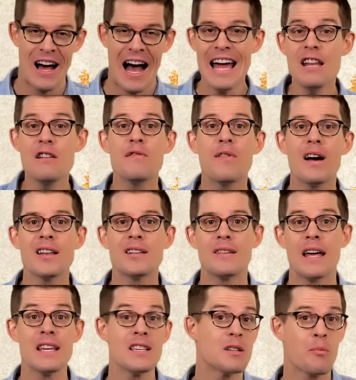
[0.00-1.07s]
I didn't find
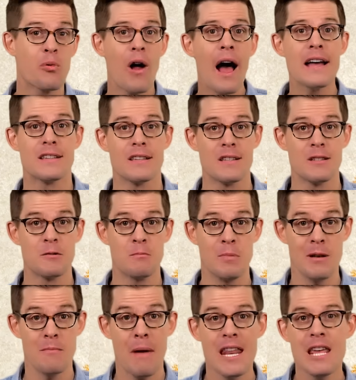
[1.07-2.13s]
any surprises,
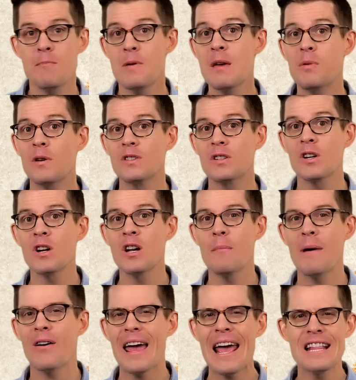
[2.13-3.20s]
but many people learn
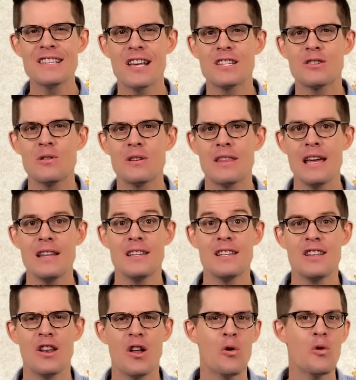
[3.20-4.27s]
about ancestry they
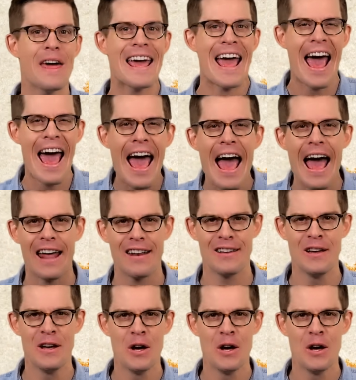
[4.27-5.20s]
didn't know they had.